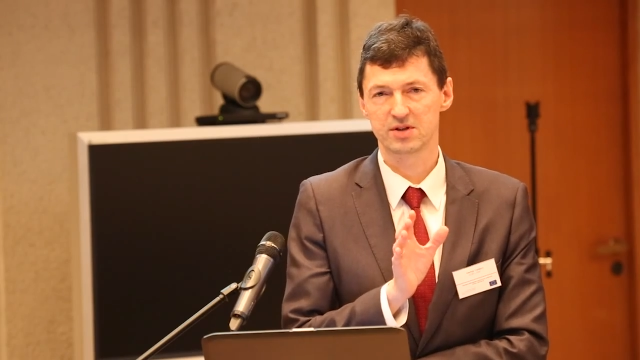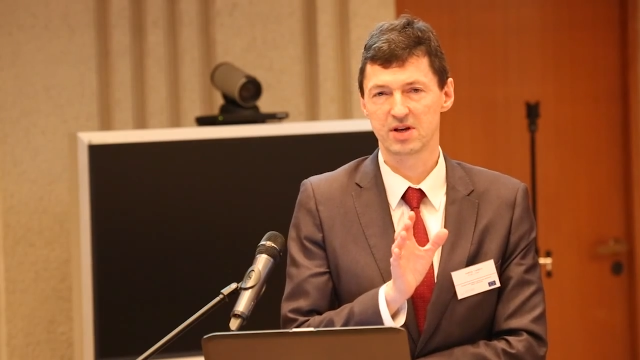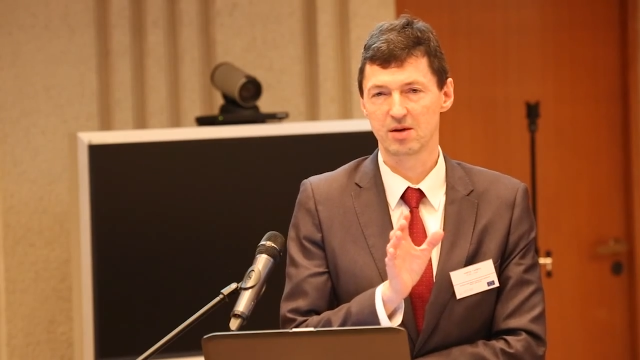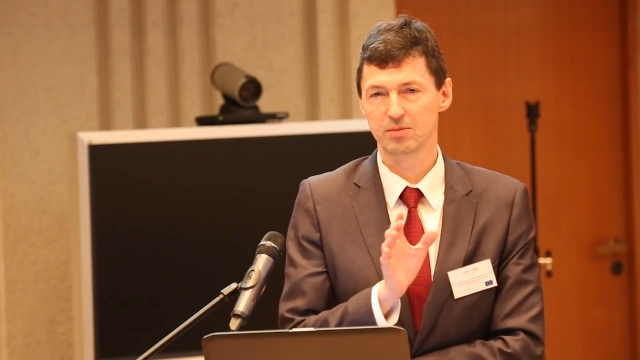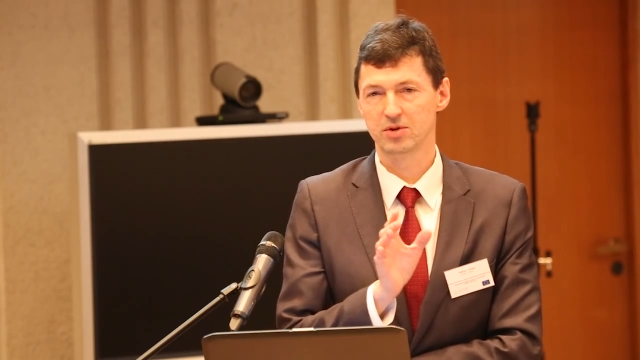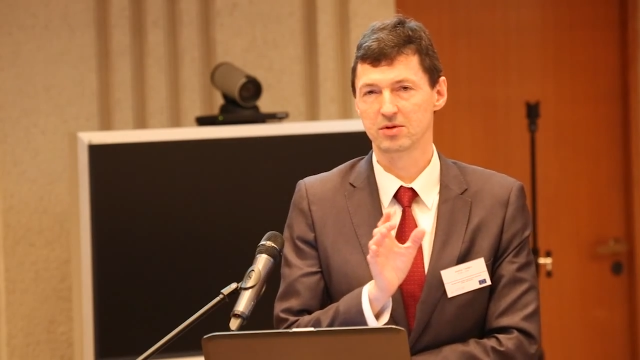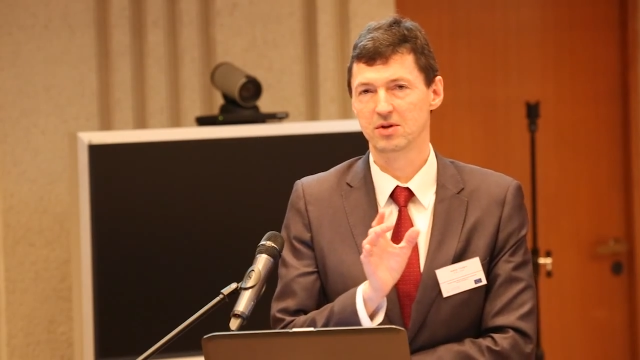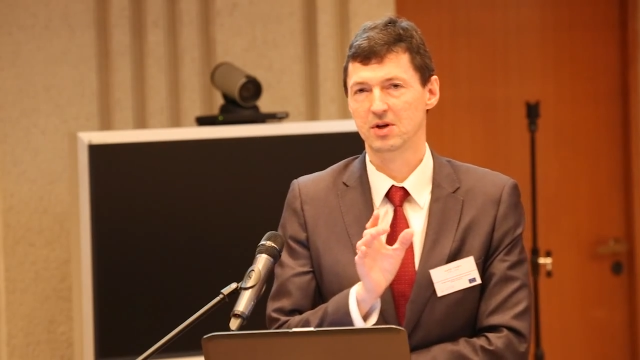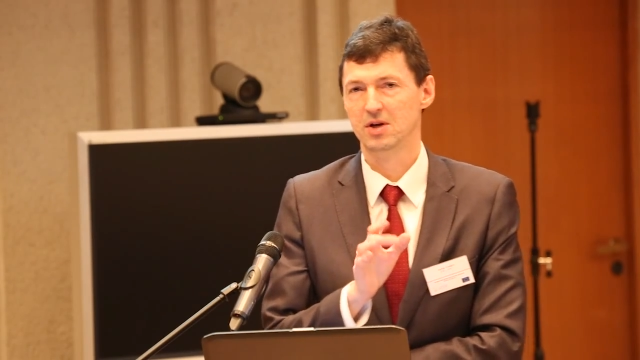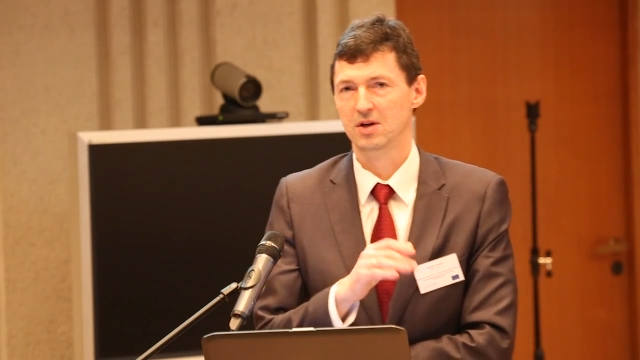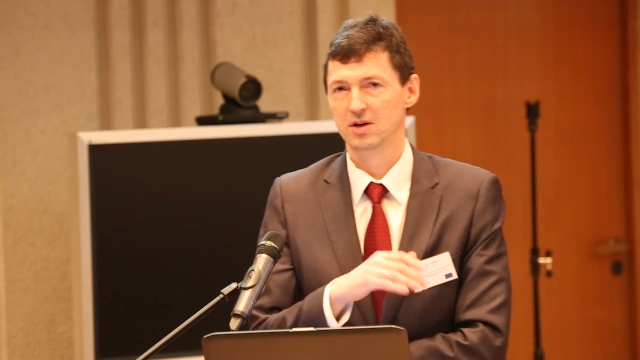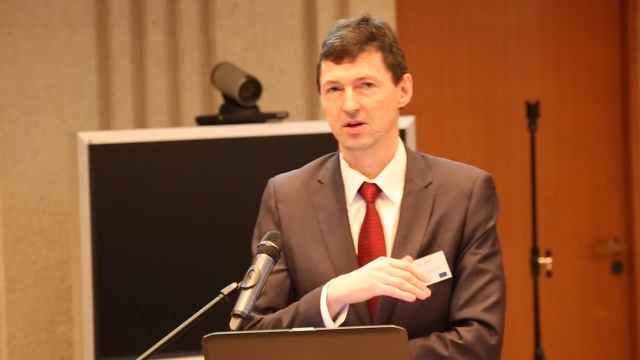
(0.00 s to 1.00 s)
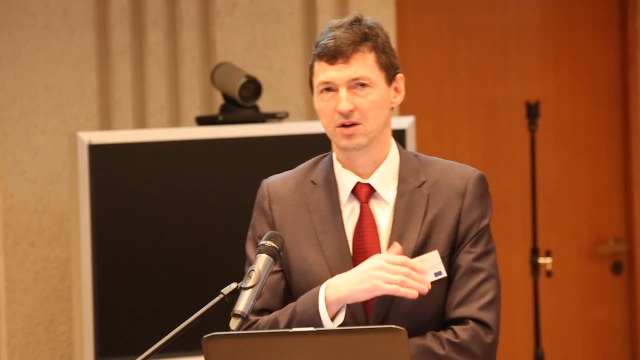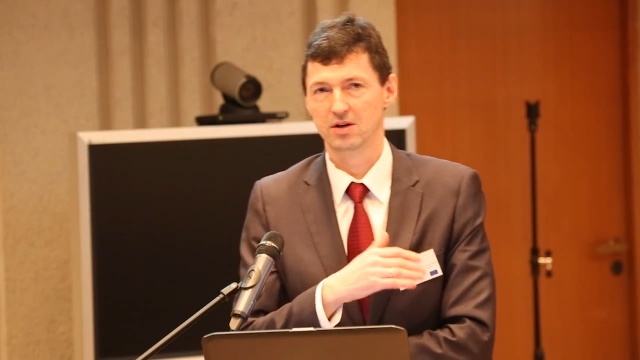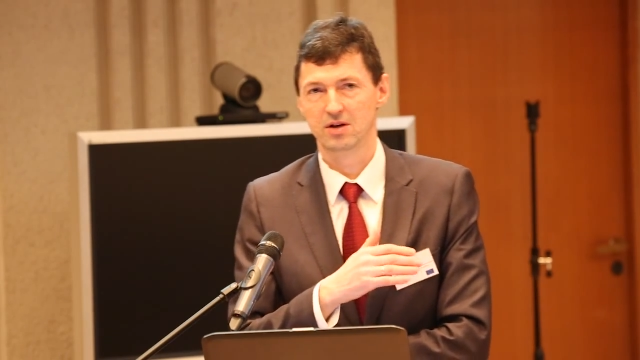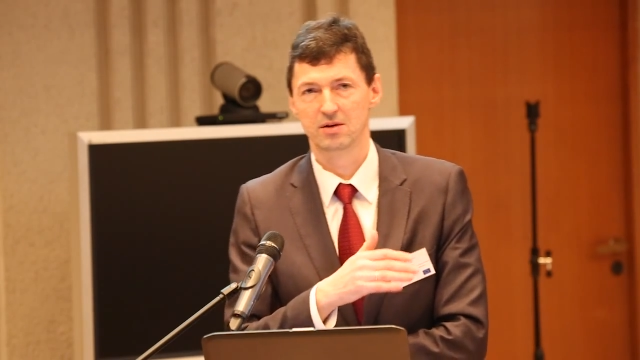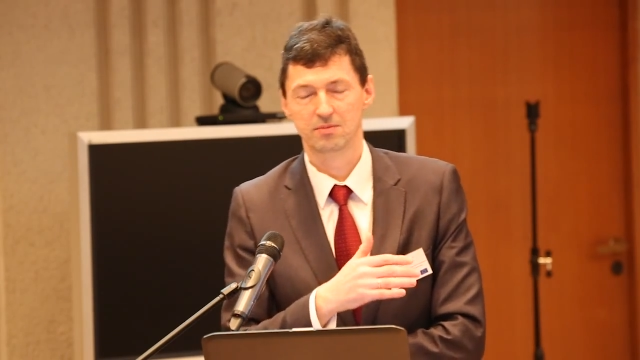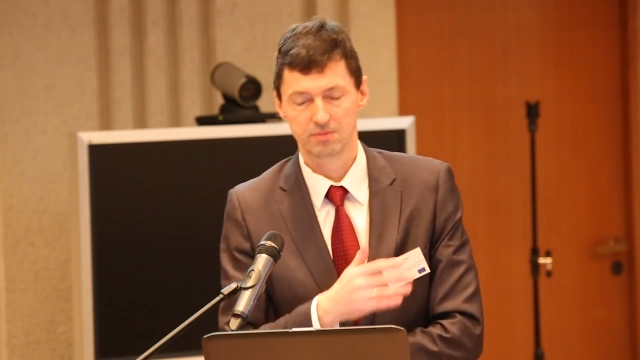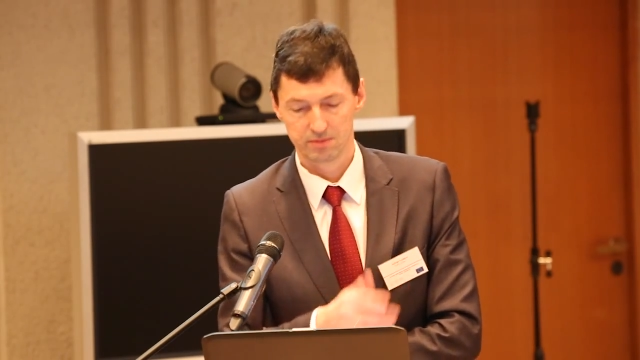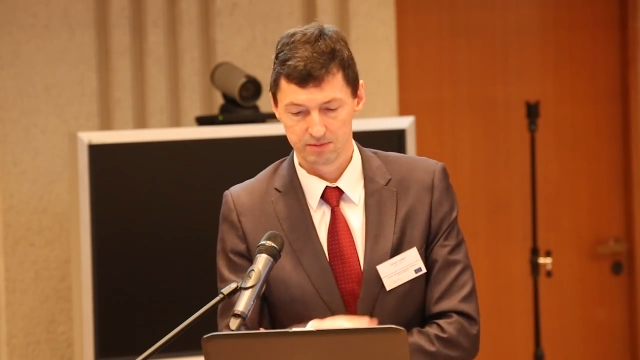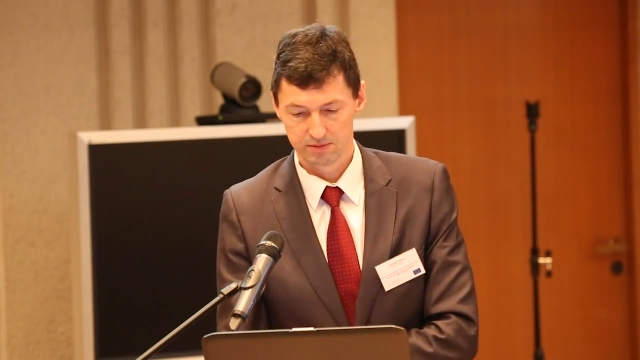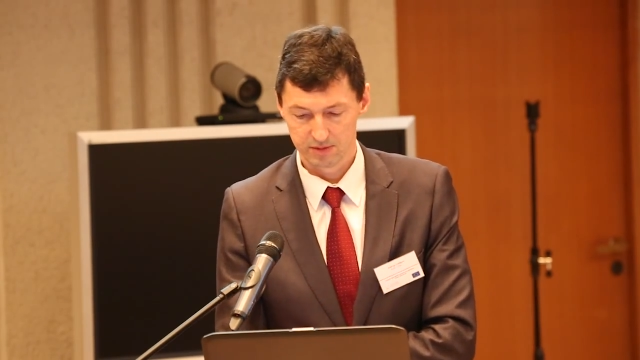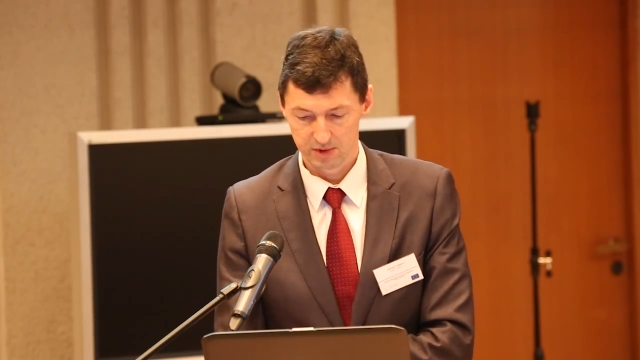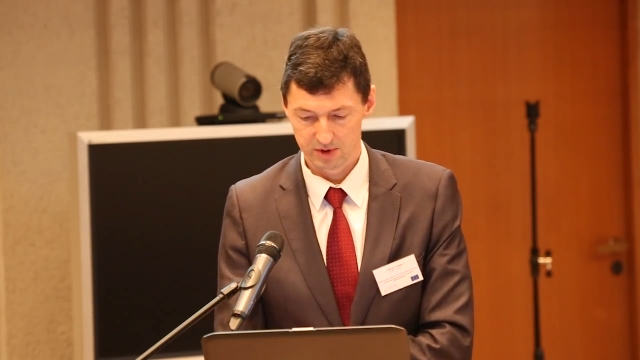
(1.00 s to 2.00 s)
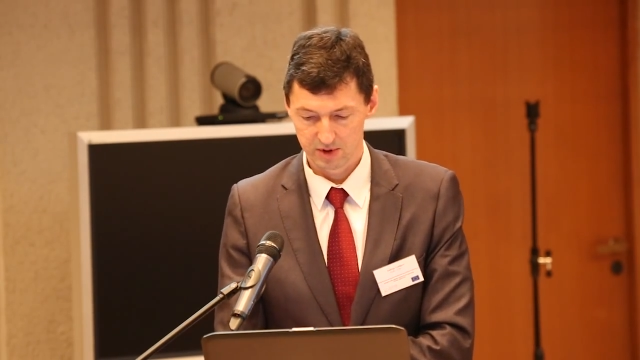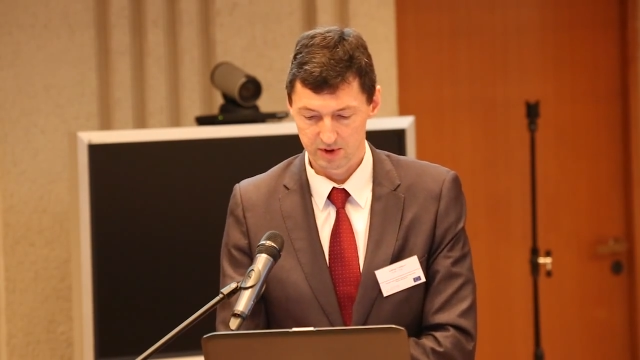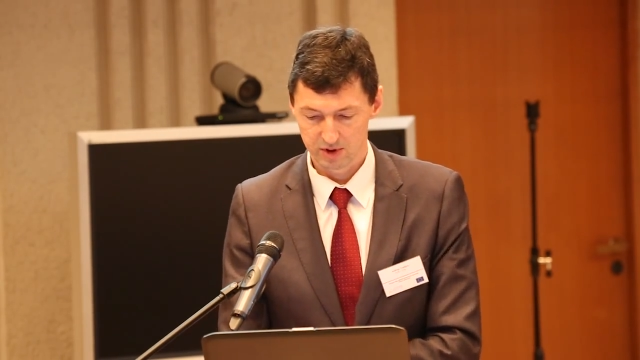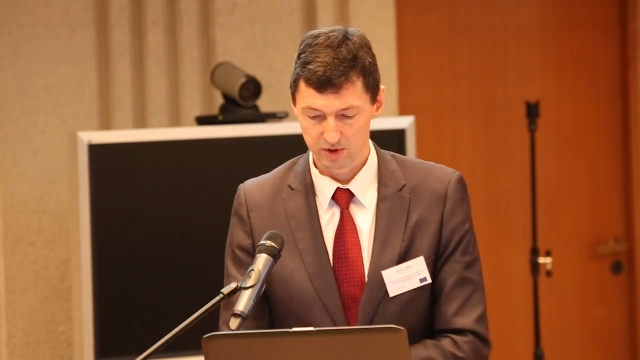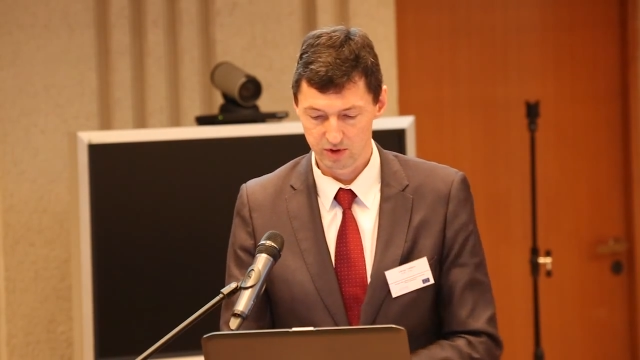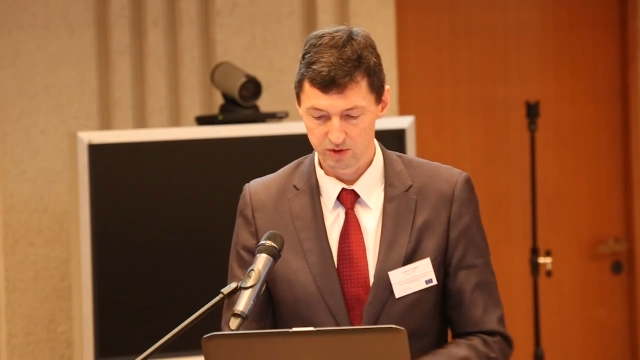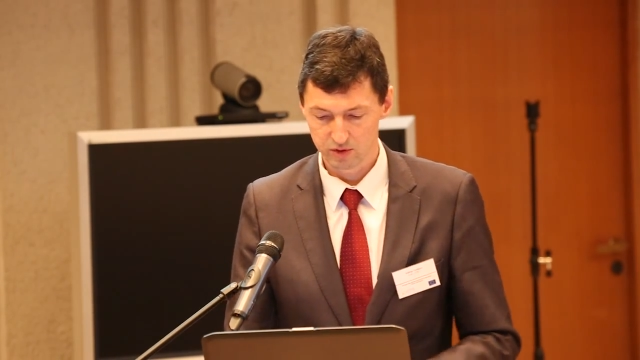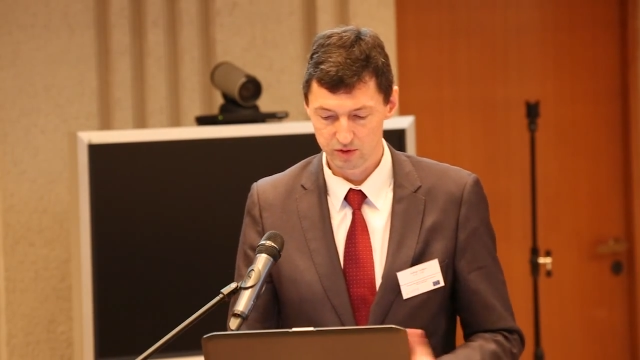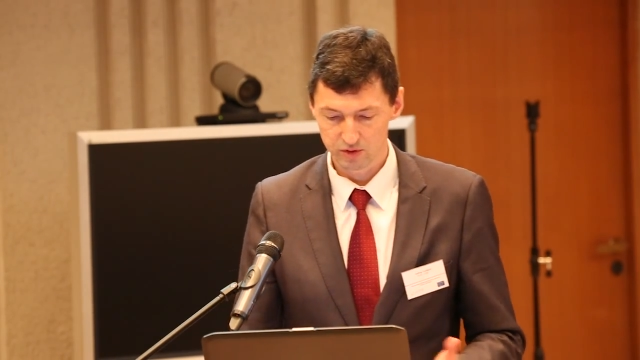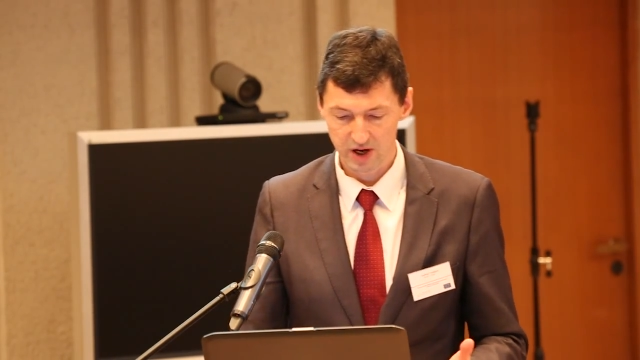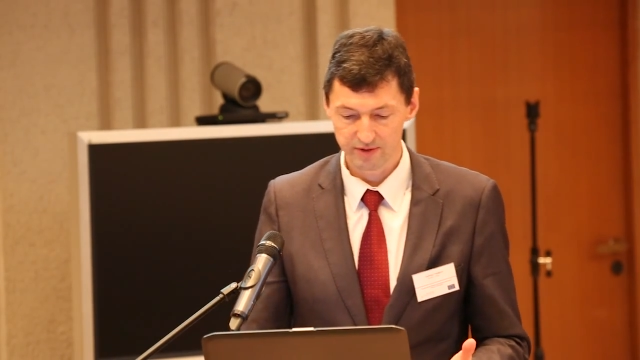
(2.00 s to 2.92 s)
example, you